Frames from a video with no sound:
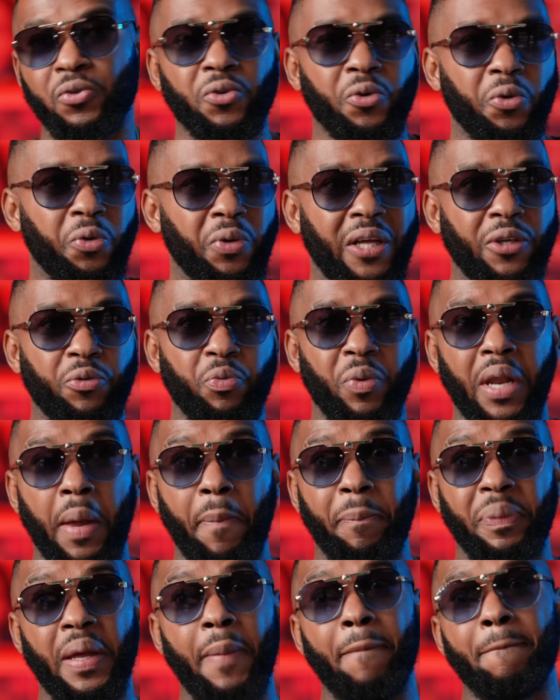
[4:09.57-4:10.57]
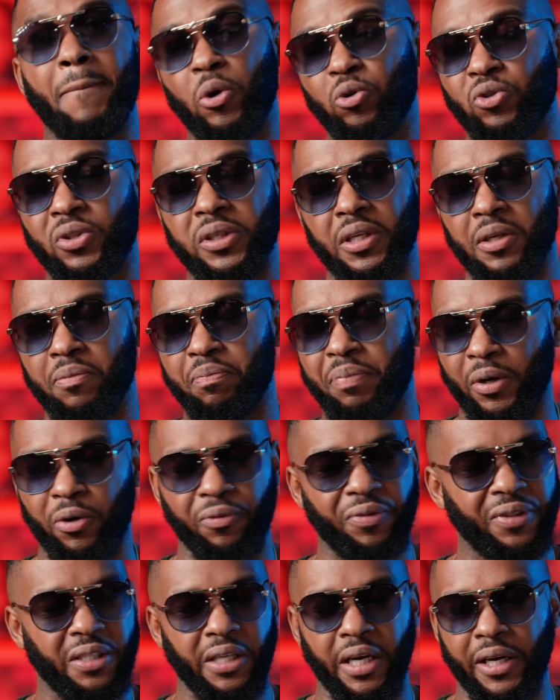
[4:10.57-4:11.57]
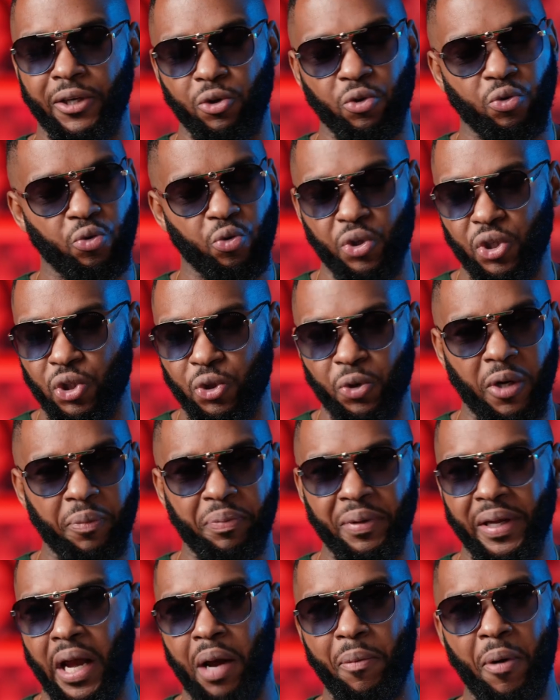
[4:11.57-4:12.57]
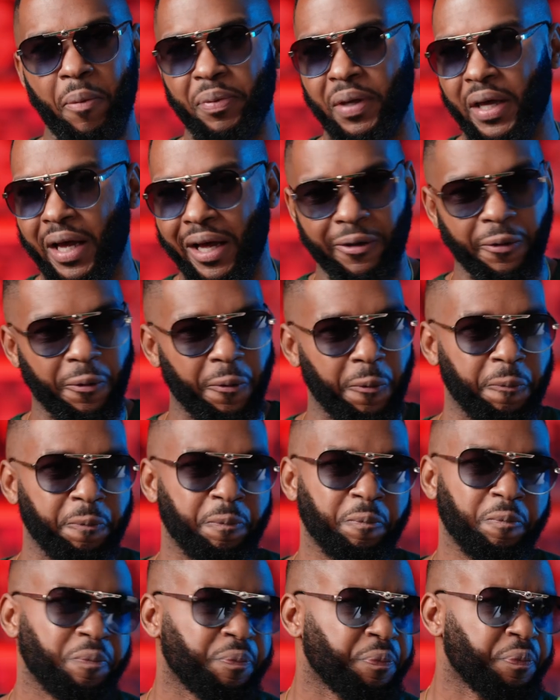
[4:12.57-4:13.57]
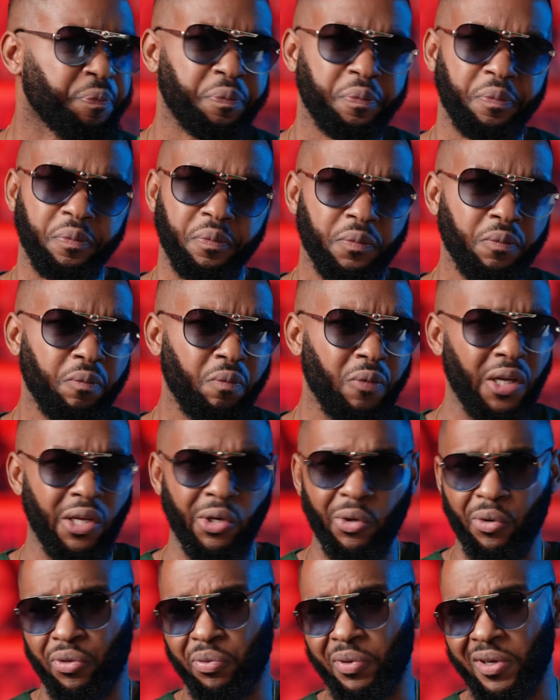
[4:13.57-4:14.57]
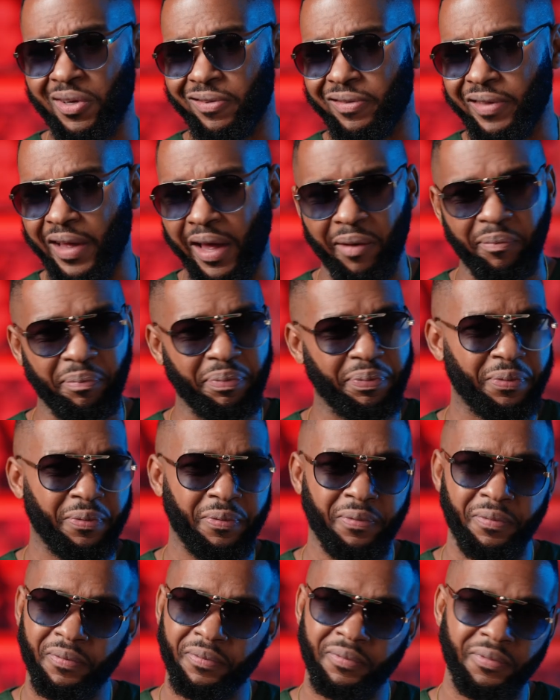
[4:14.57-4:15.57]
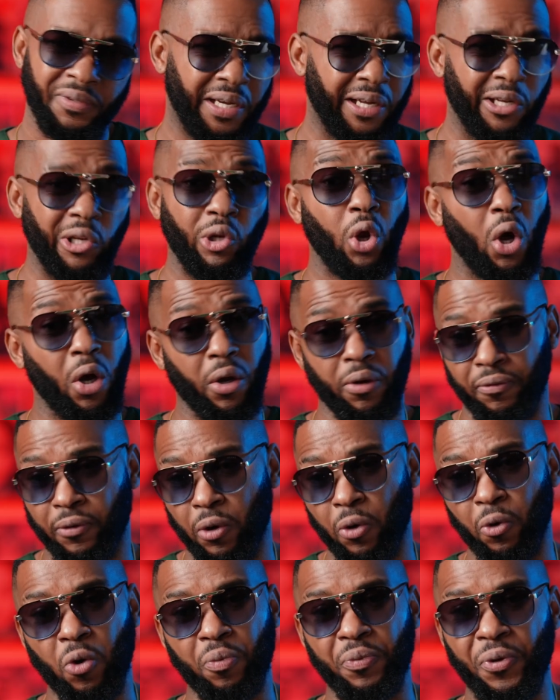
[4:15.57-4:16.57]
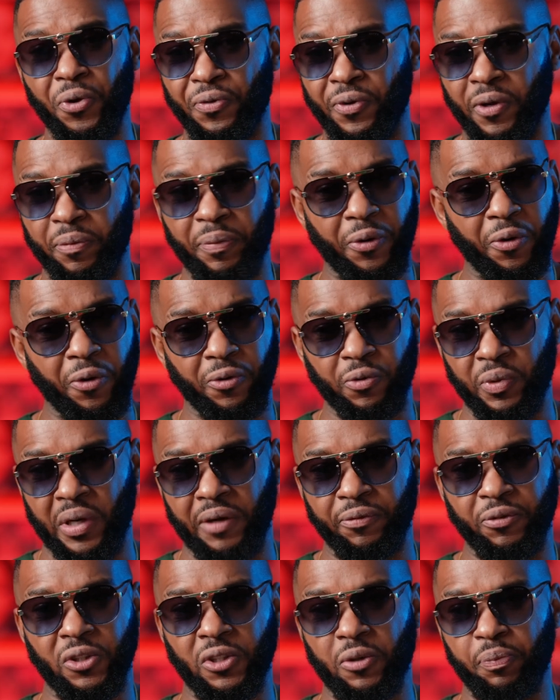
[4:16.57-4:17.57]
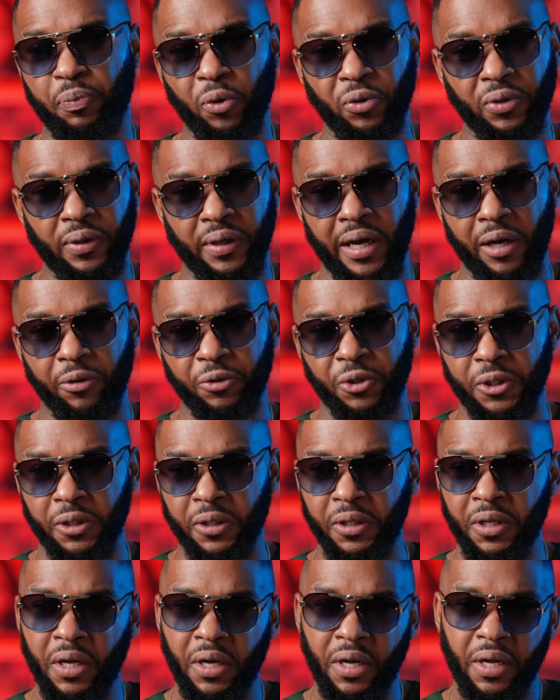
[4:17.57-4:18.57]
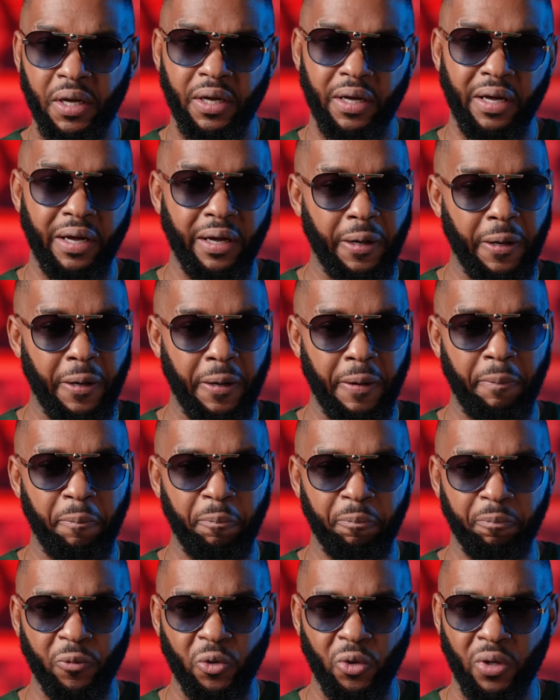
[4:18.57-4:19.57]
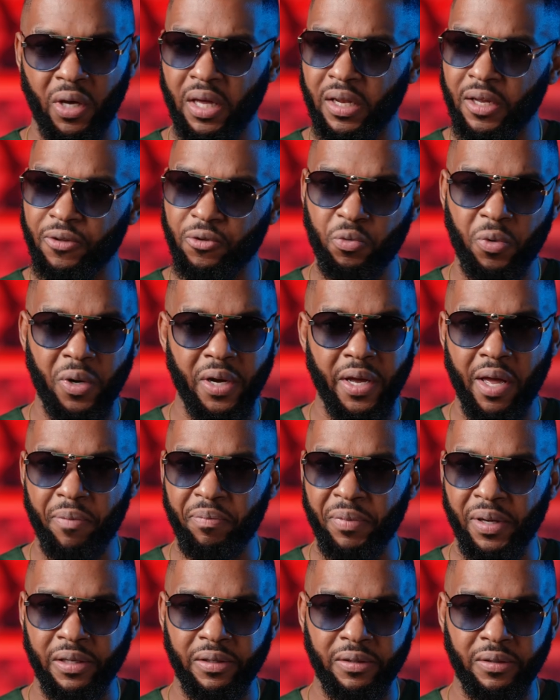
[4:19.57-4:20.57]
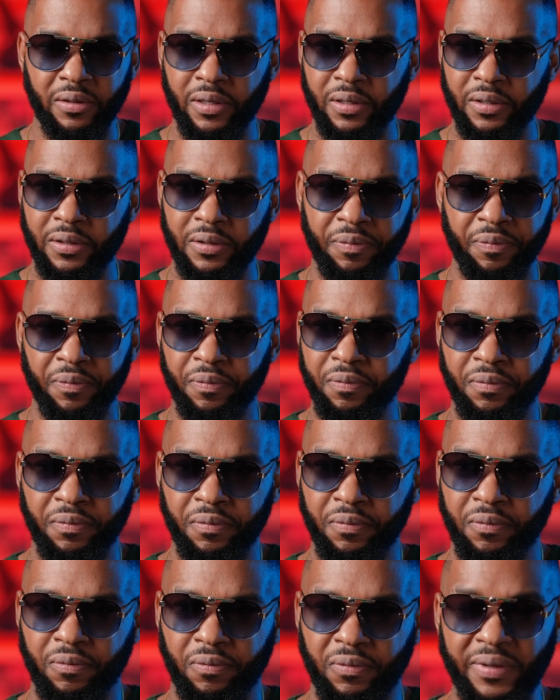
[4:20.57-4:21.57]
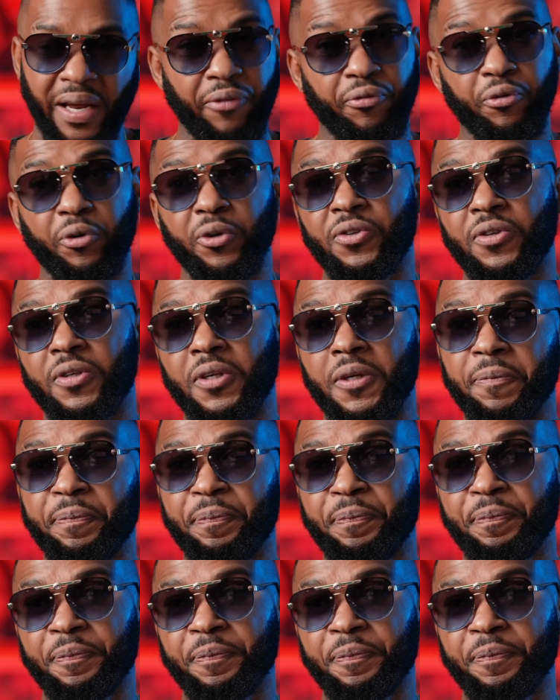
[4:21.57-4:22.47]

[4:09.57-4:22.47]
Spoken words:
So that's what I play mostly. But obviously, I do enjoy playing on my piano. Three step, a lot of local music because we have to support the culture. So yeah, that's who I am, and diversity.